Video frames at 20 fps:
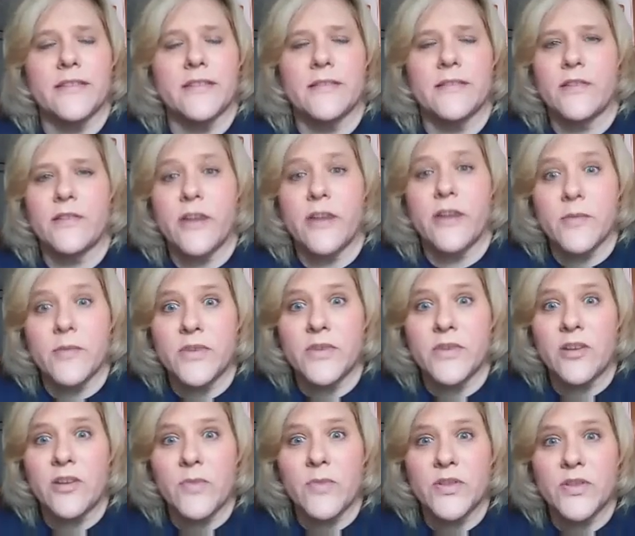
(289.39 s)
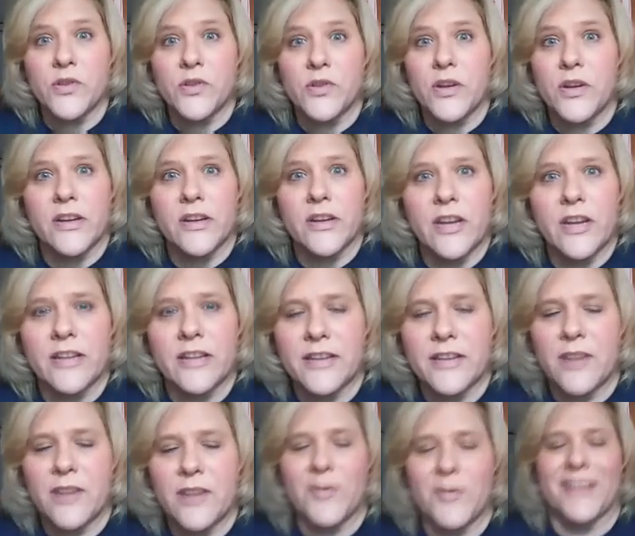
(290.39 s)
Sorry, I'm staring at my screen and not at the
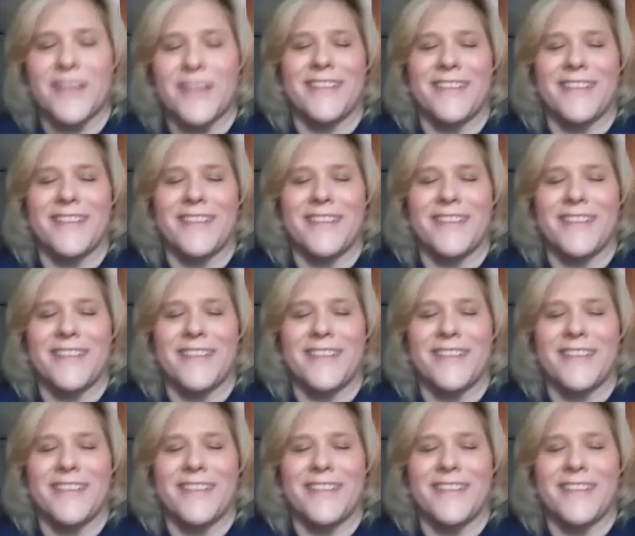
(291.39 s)
camera.